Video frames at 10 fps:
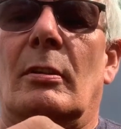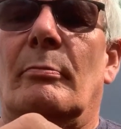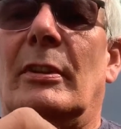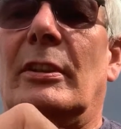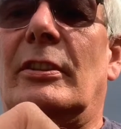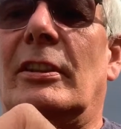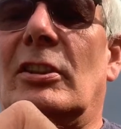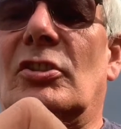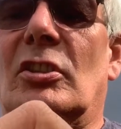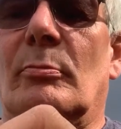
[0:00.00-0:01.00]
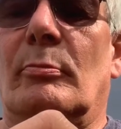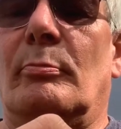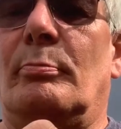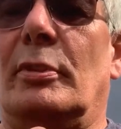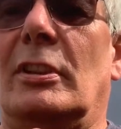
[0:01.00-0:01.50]
Main thing is to
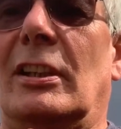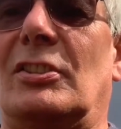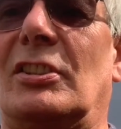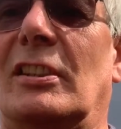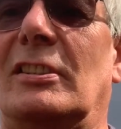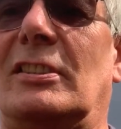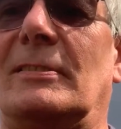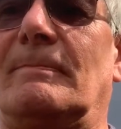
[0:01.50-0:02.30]
pull that tight.